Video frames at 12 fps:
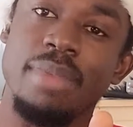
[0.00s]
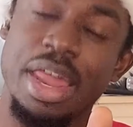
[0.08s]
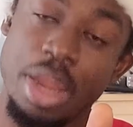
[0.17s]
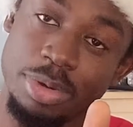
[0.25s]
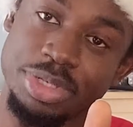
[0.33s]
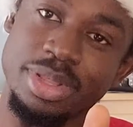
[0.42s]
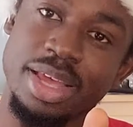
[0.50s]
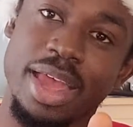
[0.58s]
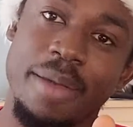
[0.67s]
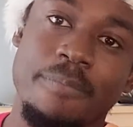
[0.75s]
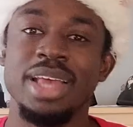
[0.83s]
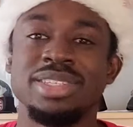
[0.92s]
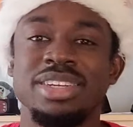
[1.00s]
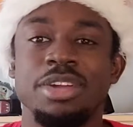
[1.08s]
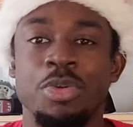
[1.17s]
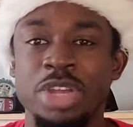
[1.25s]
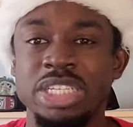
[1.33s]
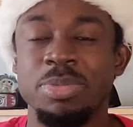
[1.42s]
I know what you're thinking. Isn't it
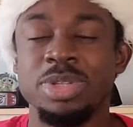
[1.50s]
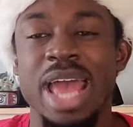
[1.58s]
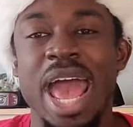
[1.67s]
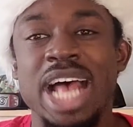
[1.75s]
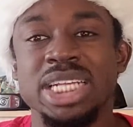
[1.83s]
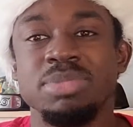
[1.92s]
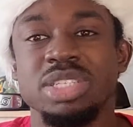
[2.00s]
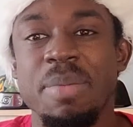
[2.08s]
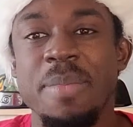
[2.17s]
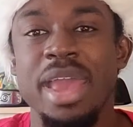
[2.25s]
unreasonable to ask them to